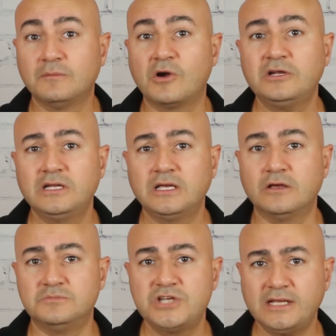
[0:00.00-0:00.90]
marketing
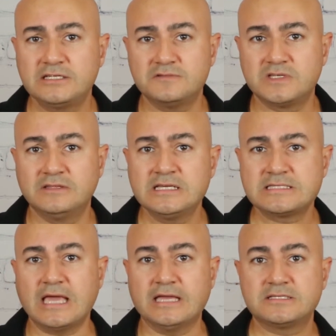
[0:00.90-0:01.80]
objectives in this
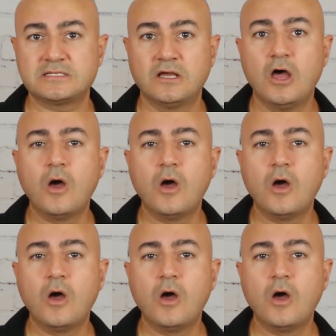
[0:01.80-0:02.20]
case?